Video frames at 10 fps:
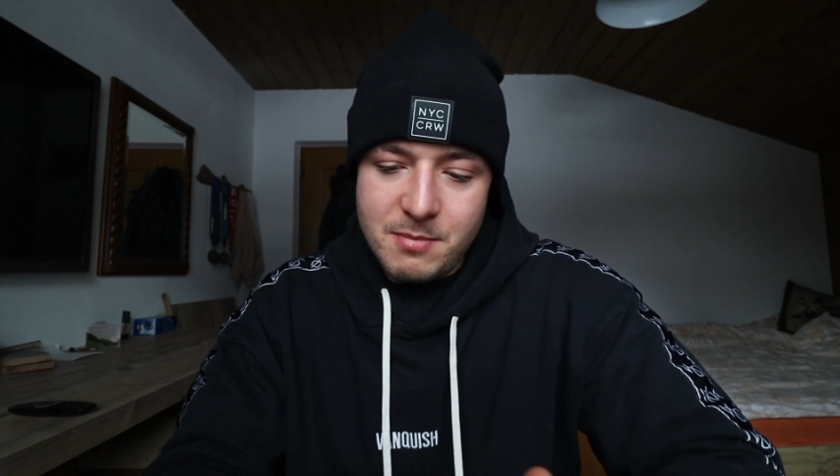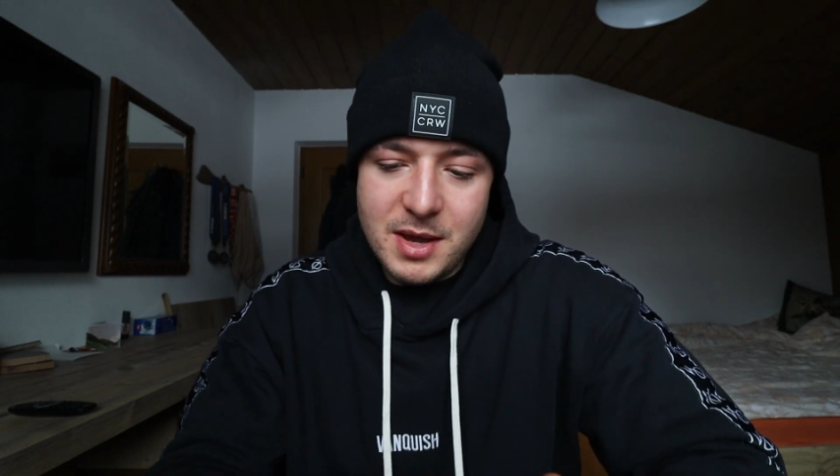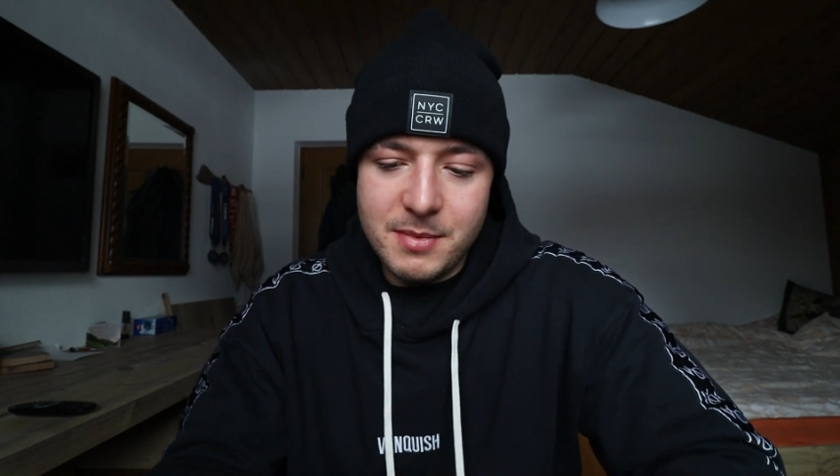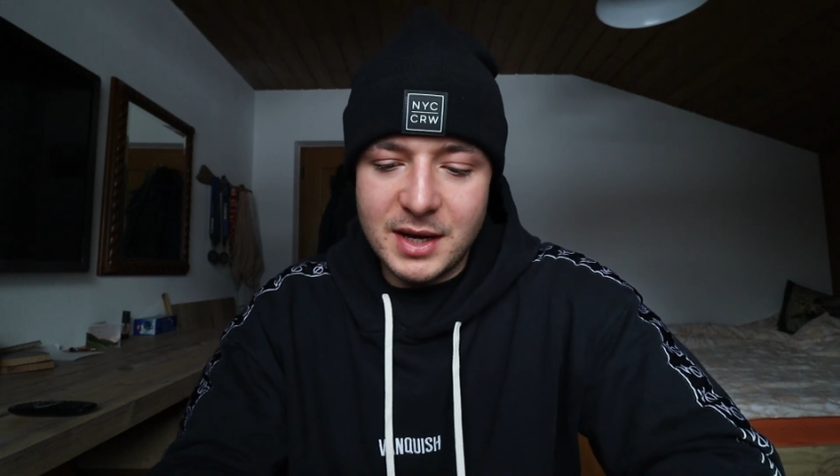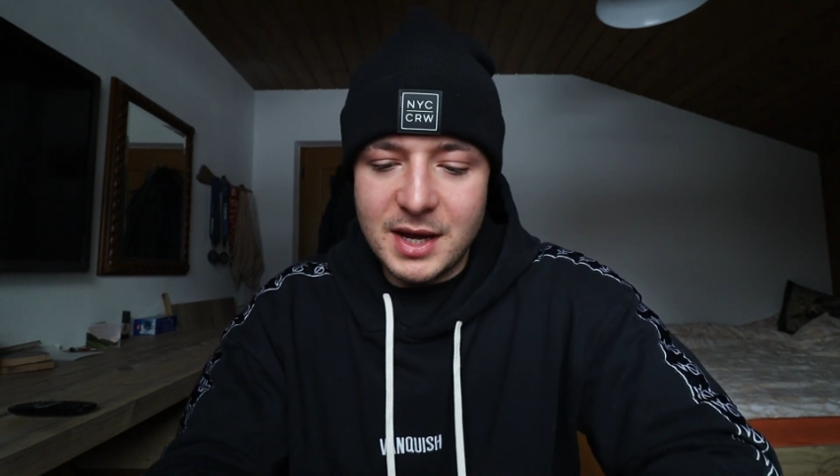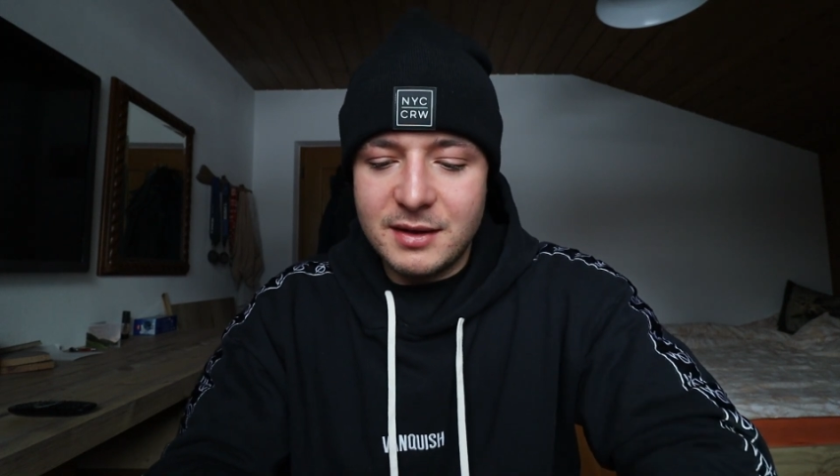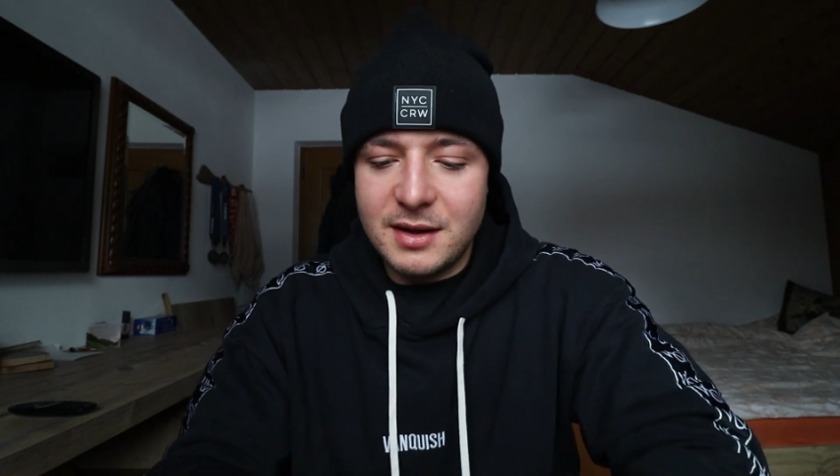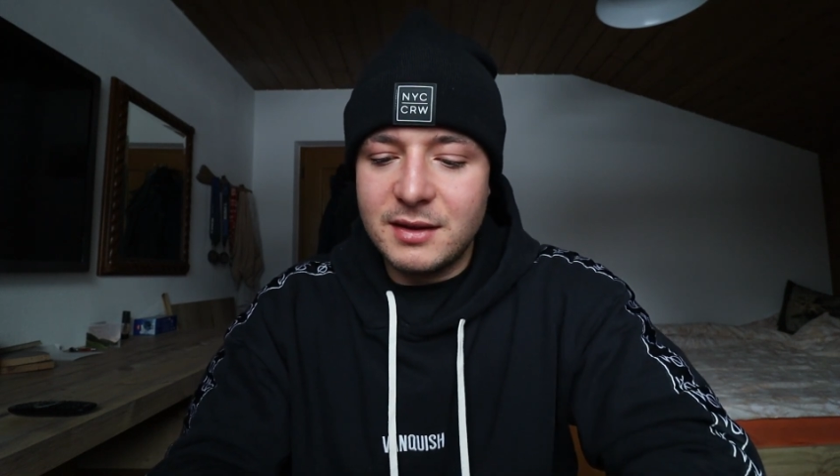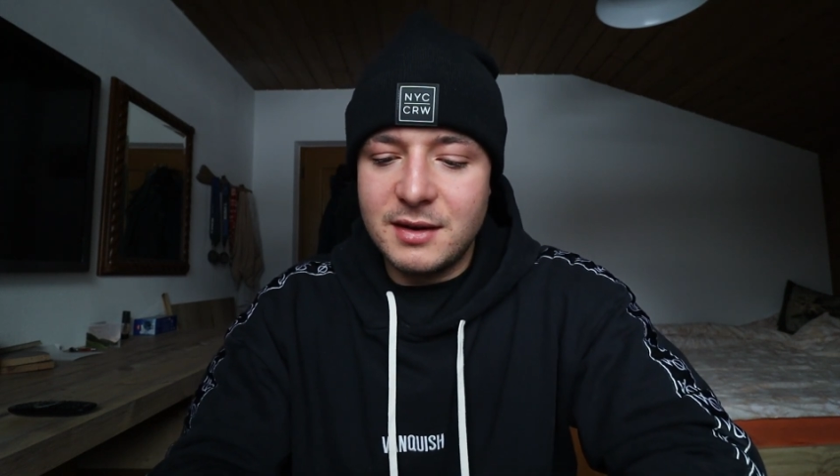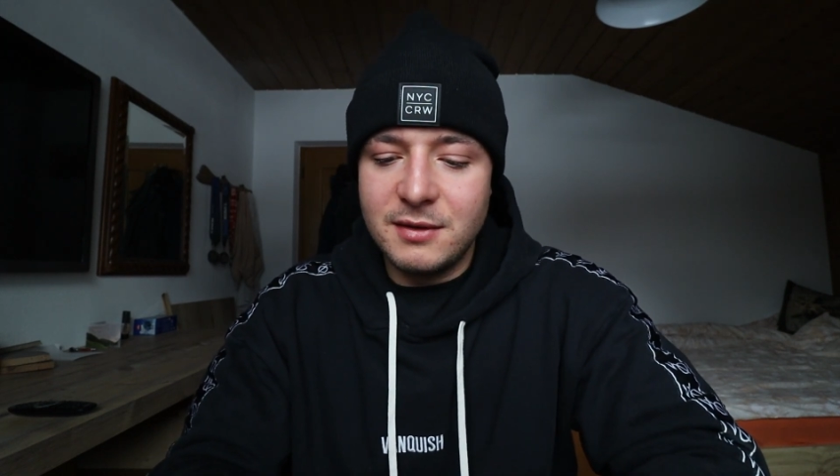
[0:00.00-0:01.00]
maybe that
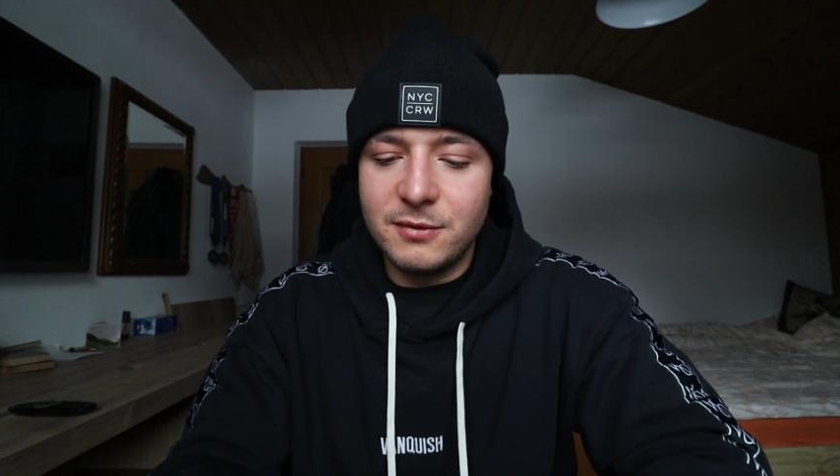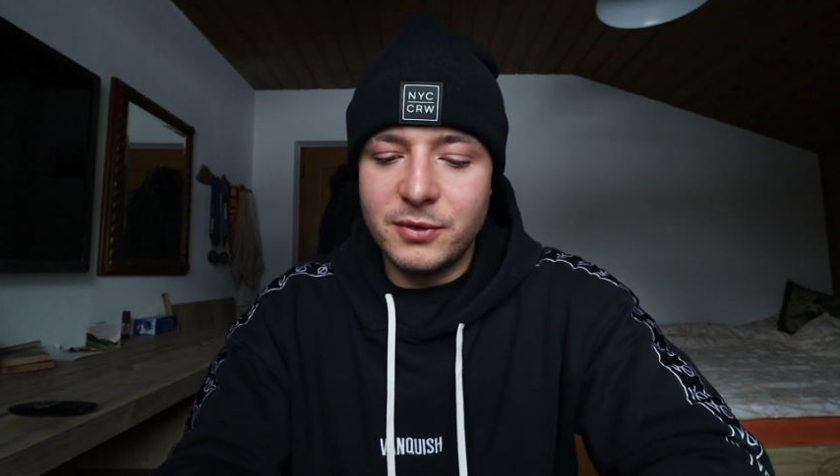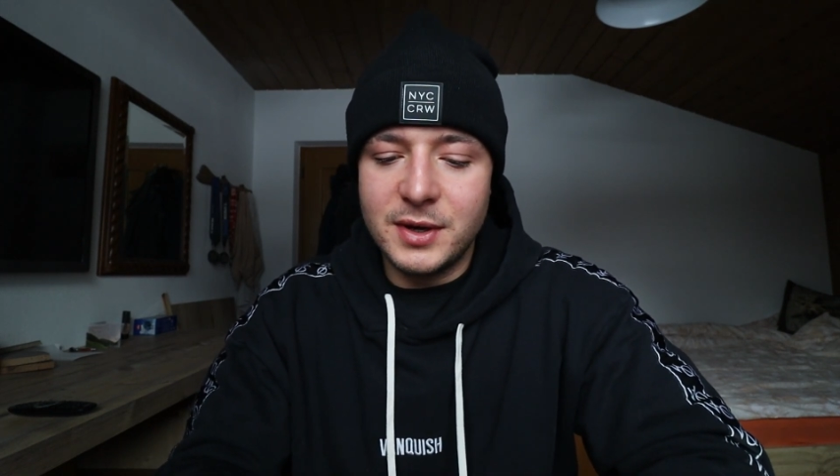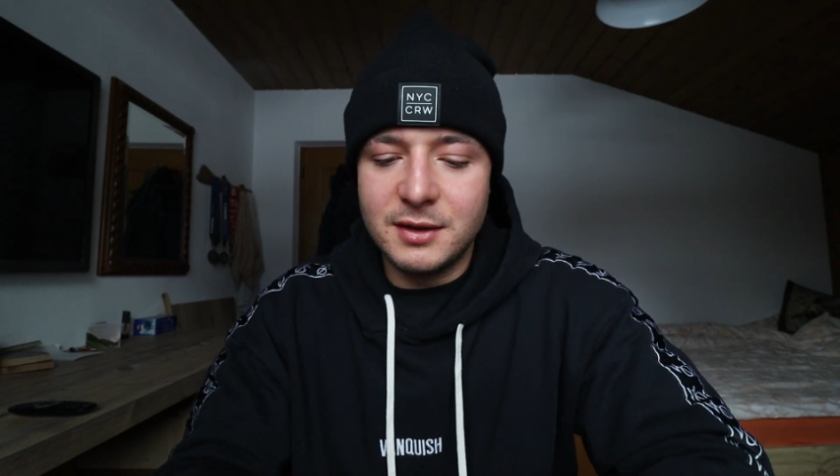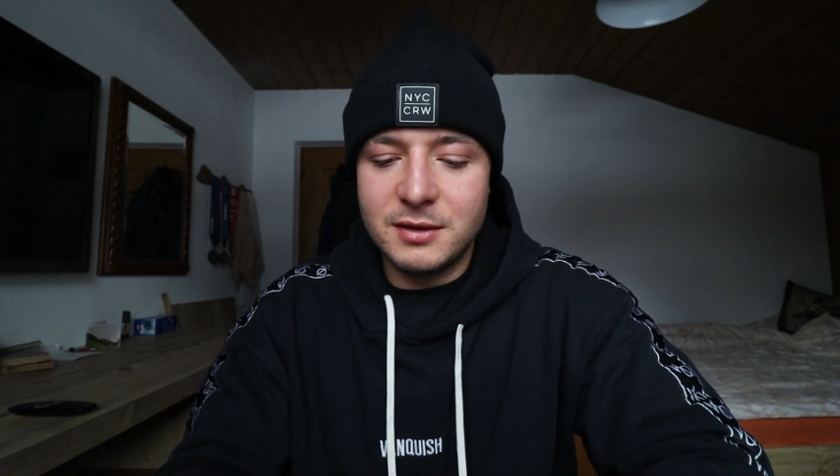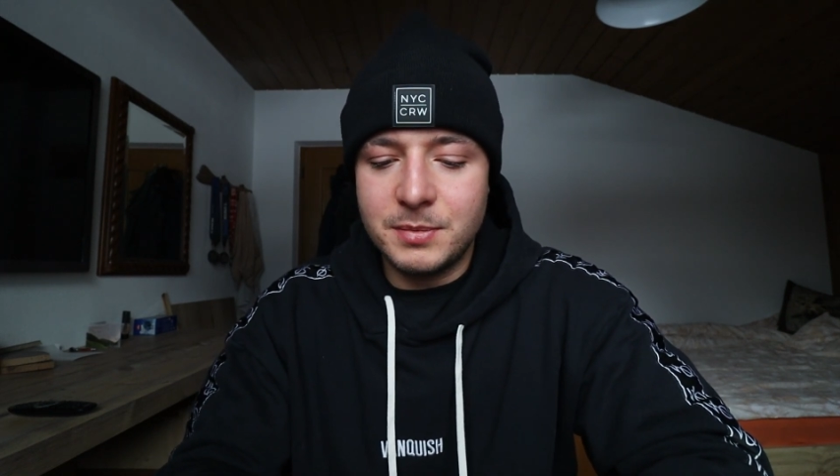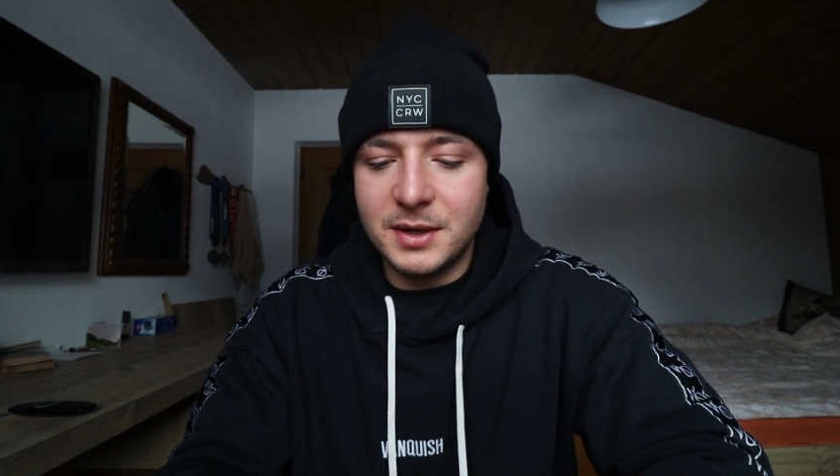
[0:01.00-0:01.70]
had an influence,